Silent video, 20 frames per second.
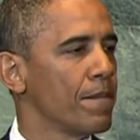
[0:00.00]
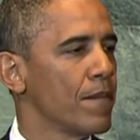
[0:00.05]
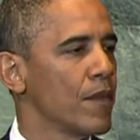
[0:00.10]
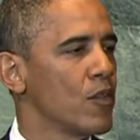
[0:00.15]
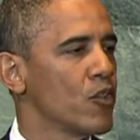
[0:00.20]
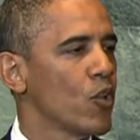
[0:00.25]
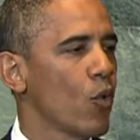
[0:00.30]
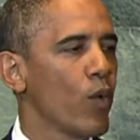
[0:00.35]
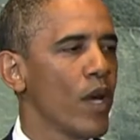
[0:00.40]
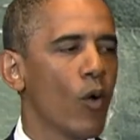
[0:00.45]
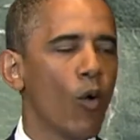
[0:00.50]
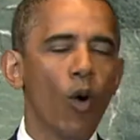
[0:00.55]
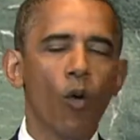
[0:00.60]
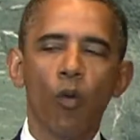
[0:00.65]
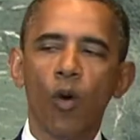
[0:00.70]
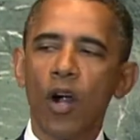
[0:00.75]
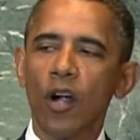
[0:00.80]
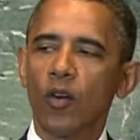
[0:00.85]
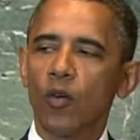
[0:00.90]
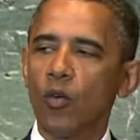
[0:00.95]
So we will
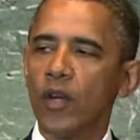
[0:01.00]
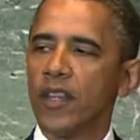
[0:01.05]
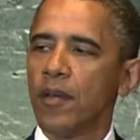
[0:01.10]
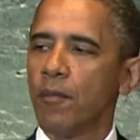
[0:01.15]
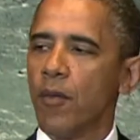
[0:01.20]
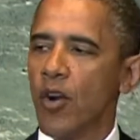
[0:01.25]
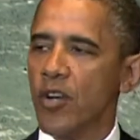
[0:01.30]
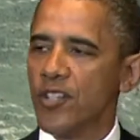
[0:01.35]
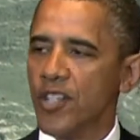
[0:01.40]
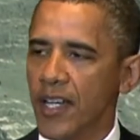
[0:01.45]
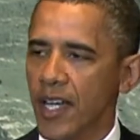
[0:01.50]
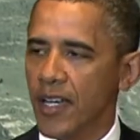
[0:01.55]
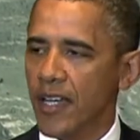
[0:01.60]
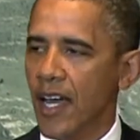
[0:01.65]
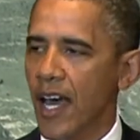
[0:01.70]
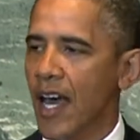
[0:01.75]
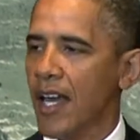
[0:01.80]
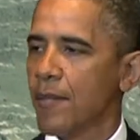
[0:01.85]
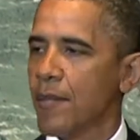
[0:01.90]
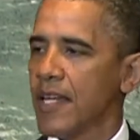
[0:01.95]
work with emerging
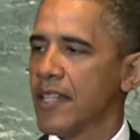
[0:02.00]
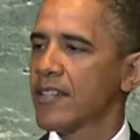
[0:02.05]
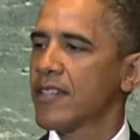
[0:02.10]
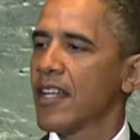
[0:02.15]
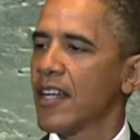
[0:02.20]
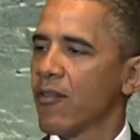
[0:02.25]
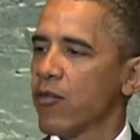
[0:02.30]
economies that